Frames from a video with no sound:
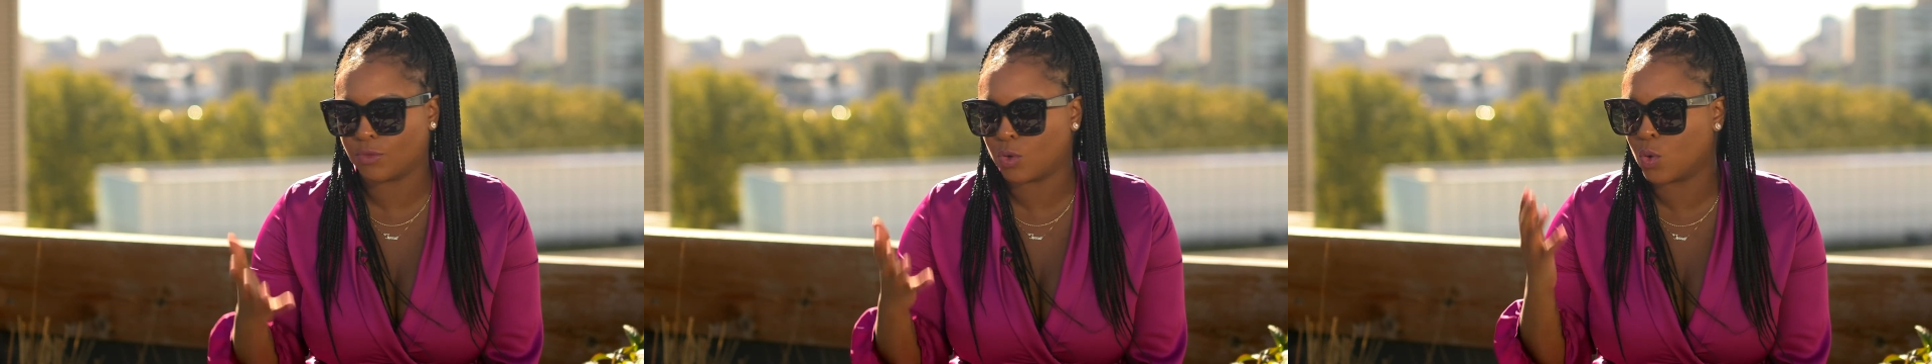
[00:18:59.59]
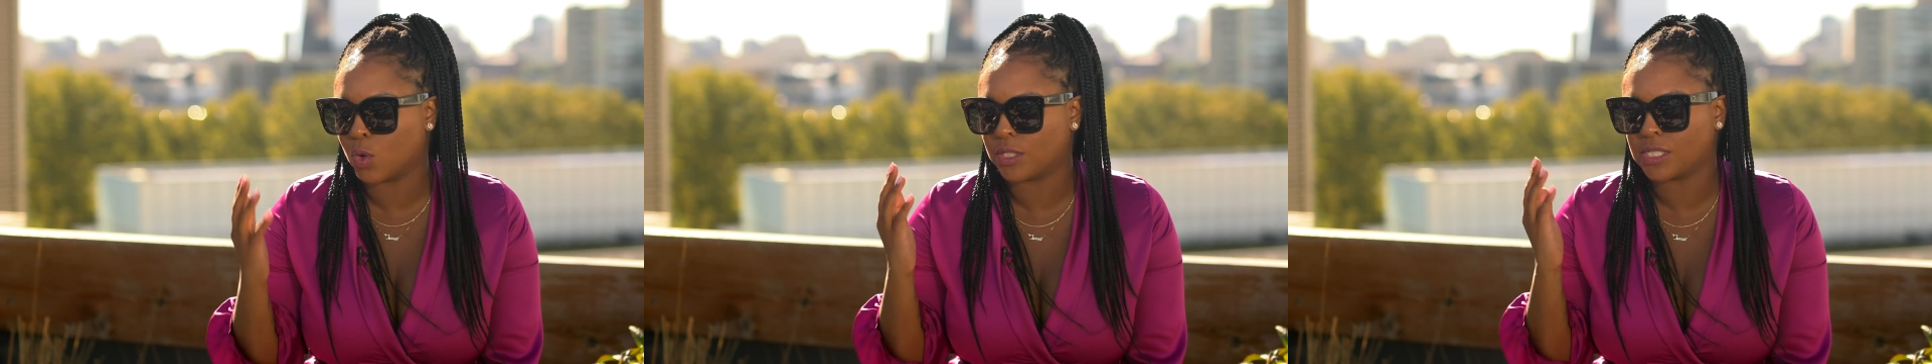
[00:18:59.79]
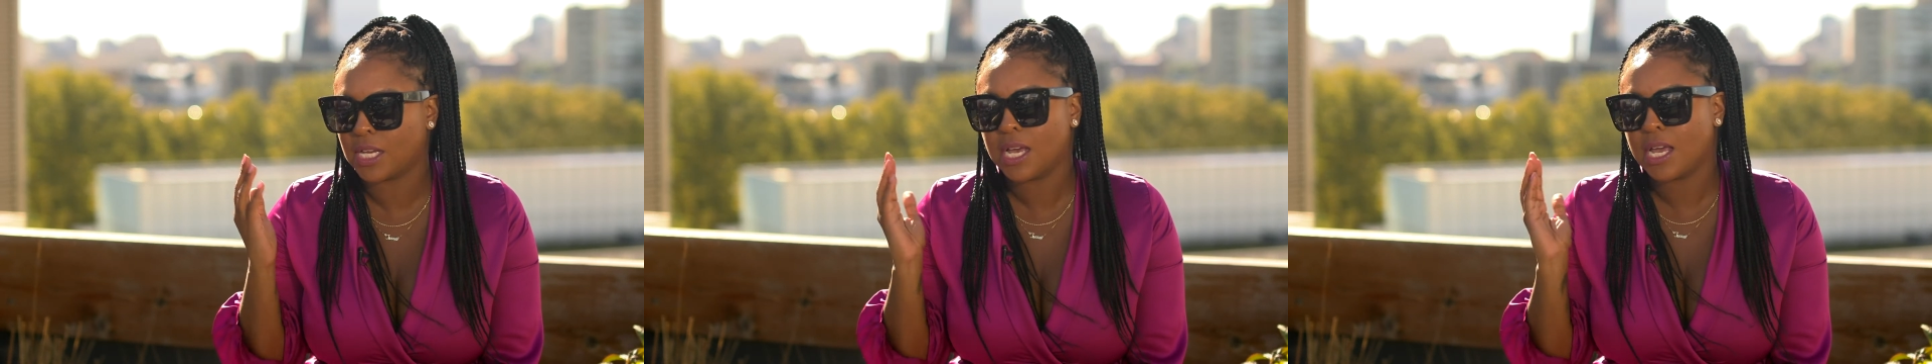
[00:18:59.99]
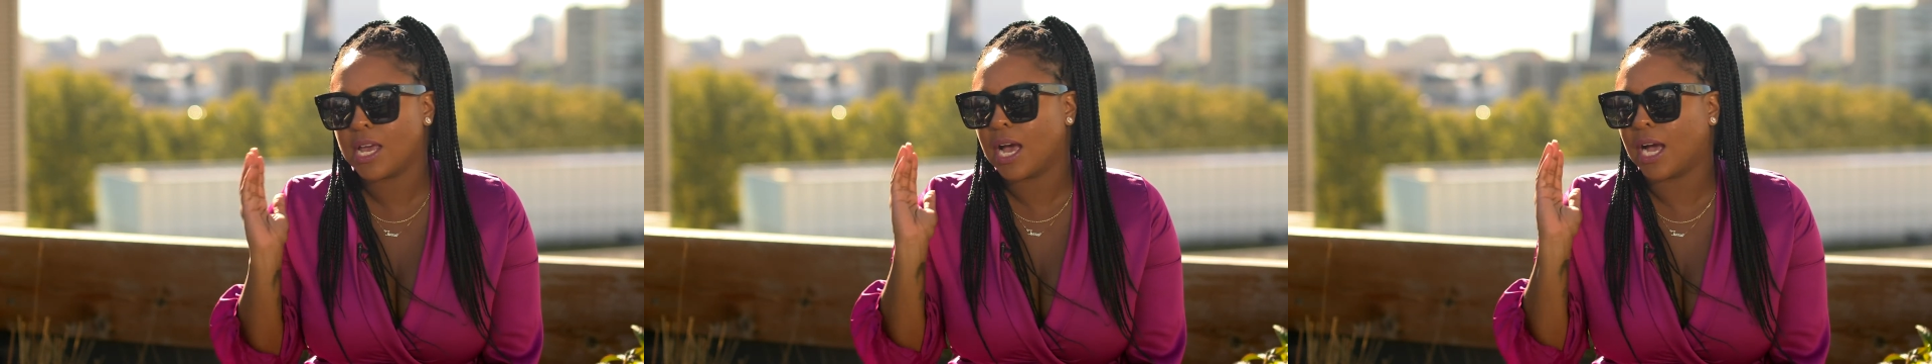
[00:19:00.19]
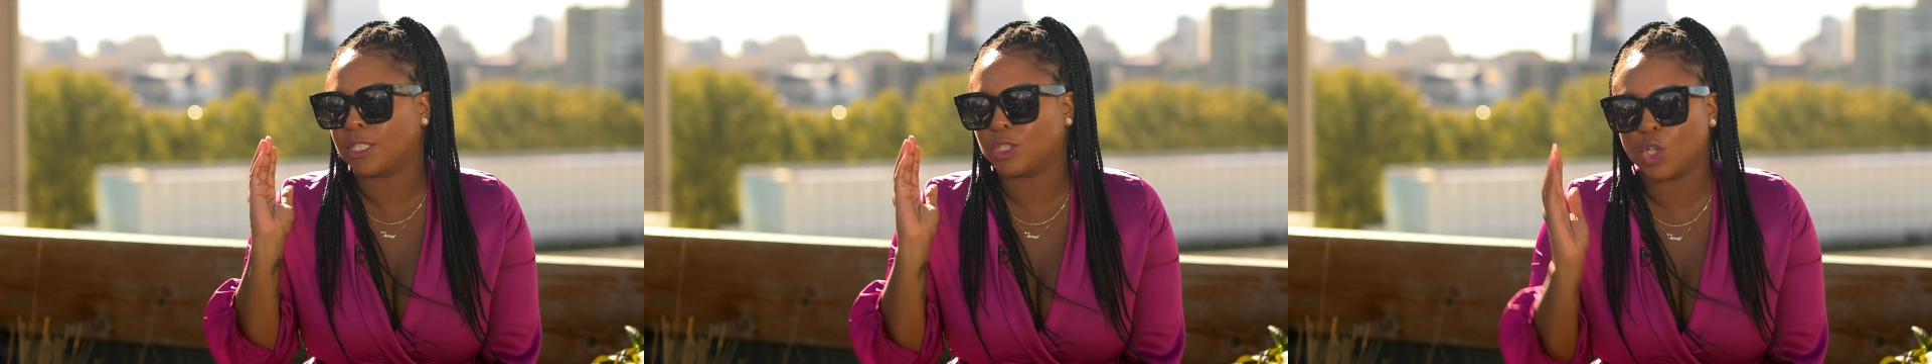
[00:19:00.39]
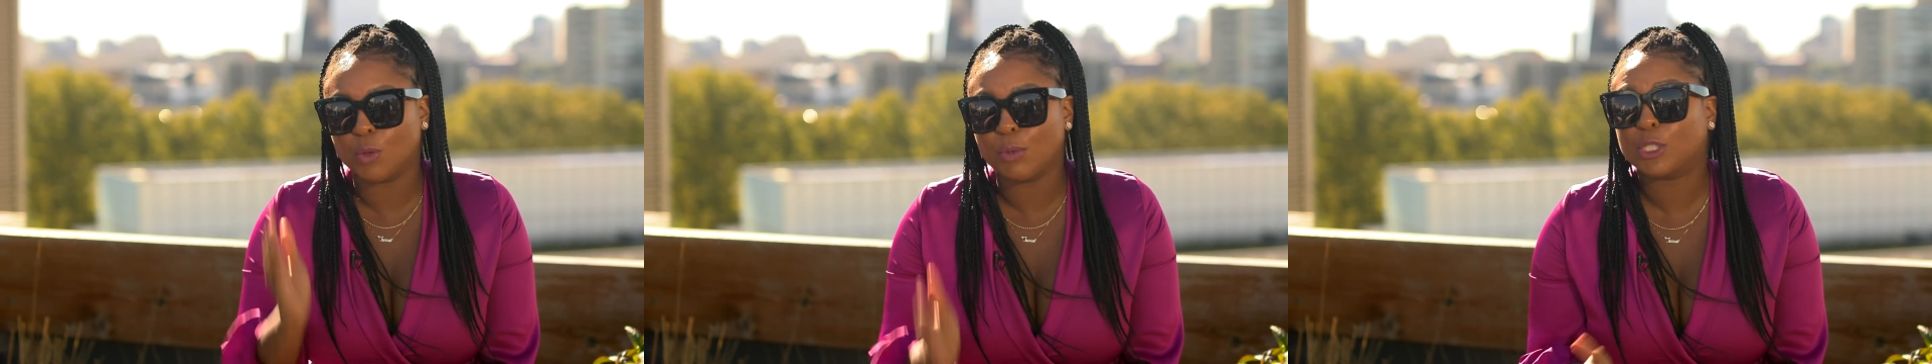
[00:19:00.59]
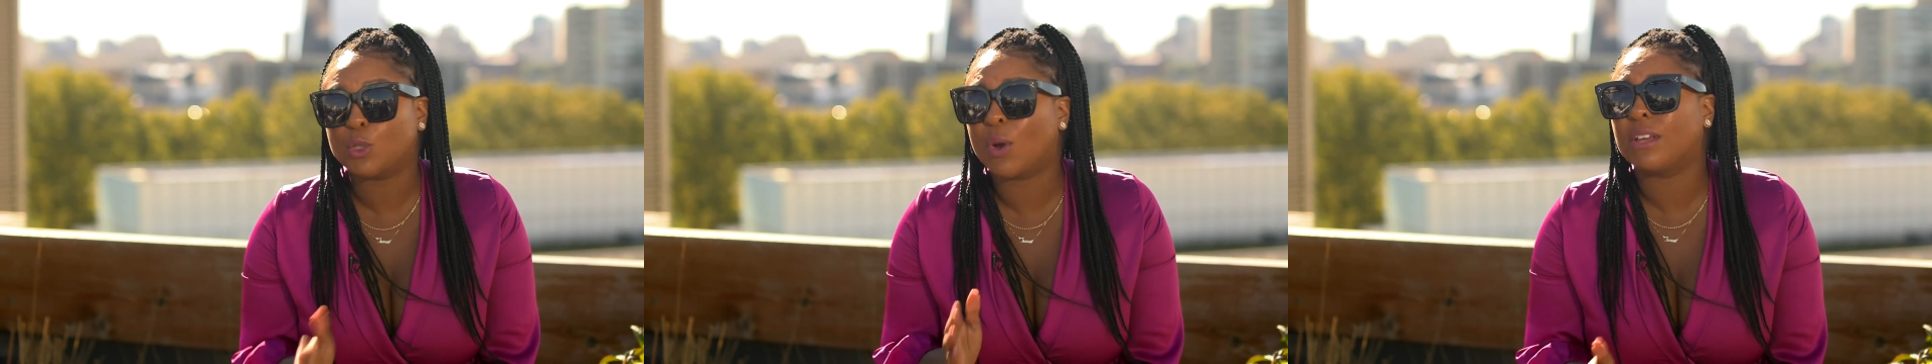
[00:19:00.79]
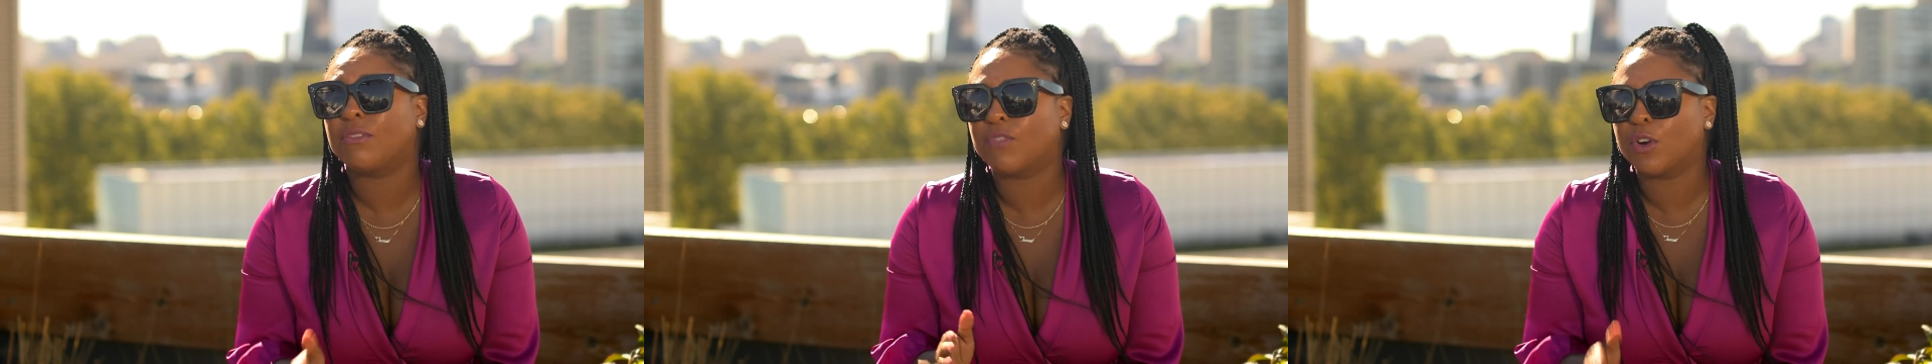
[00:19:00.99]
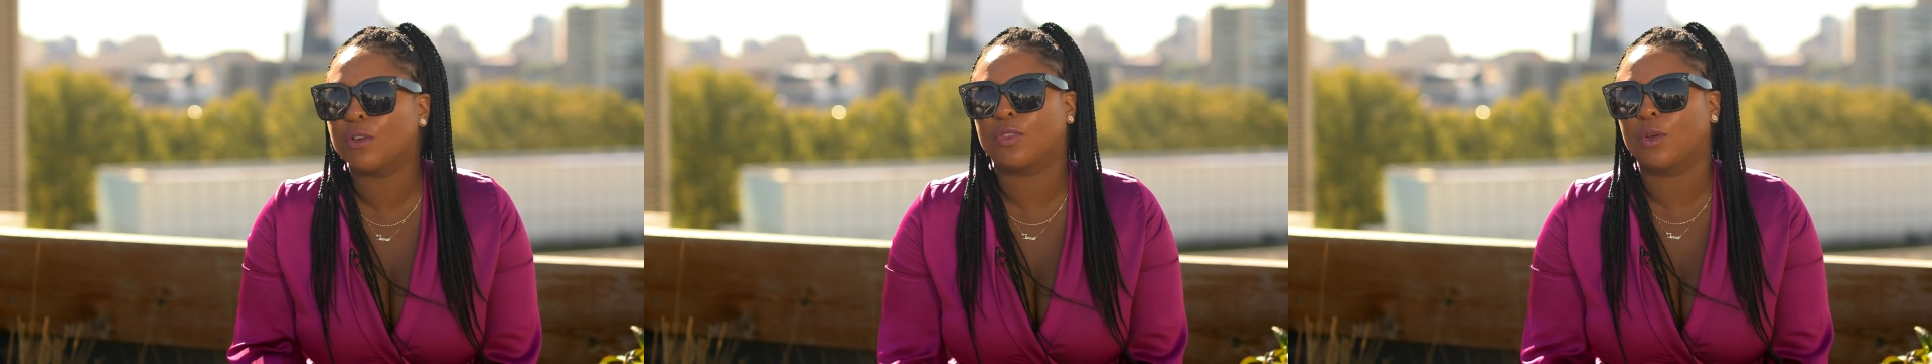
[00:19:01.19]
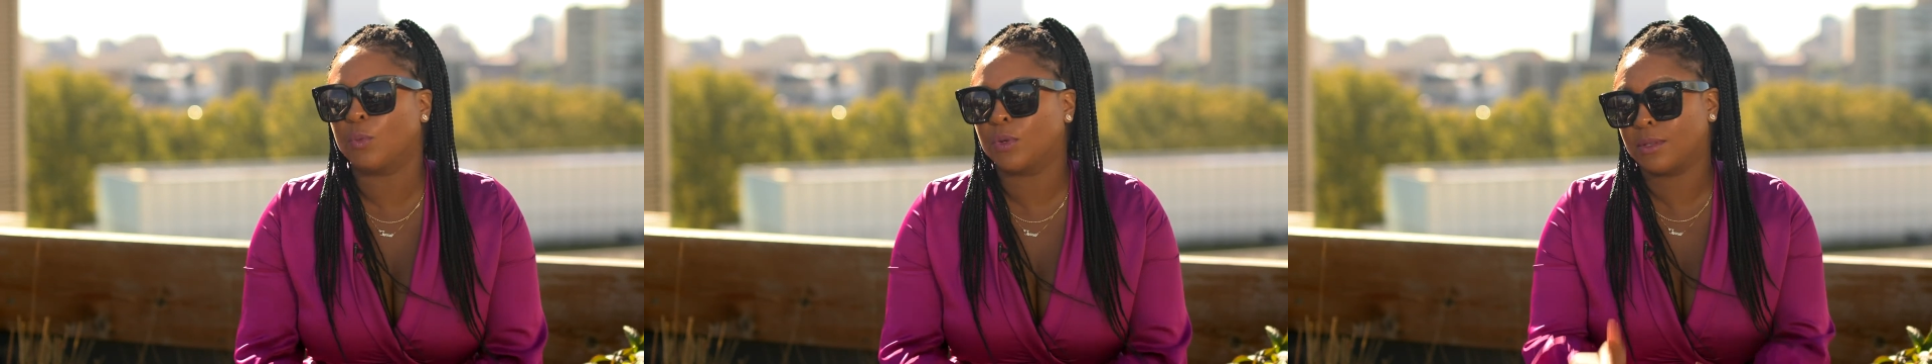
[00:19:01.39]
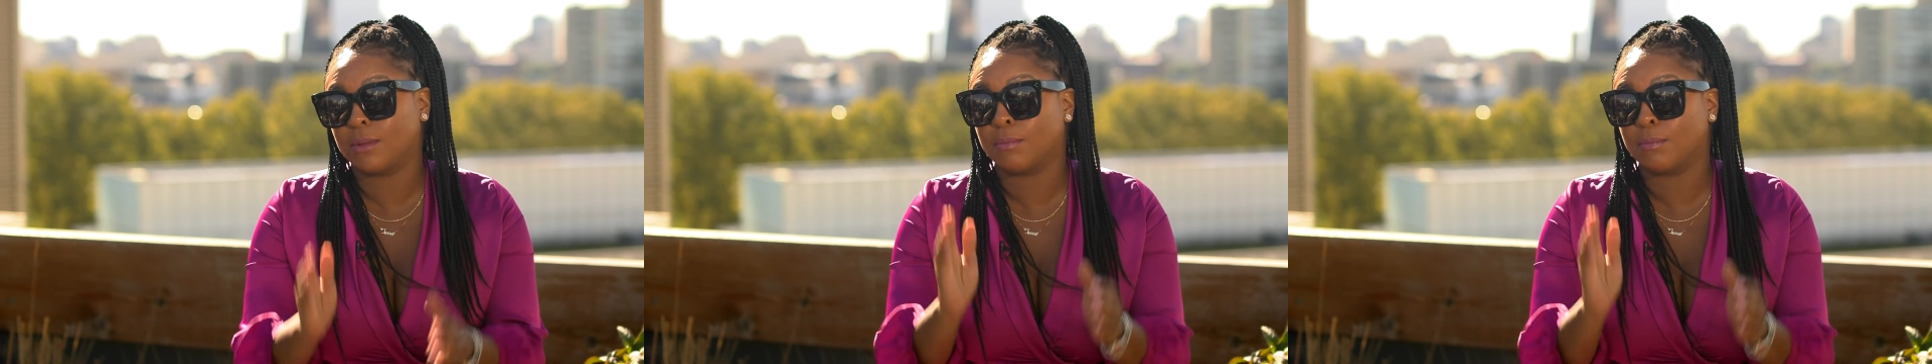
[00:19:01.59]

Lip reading: of course, October 21st and with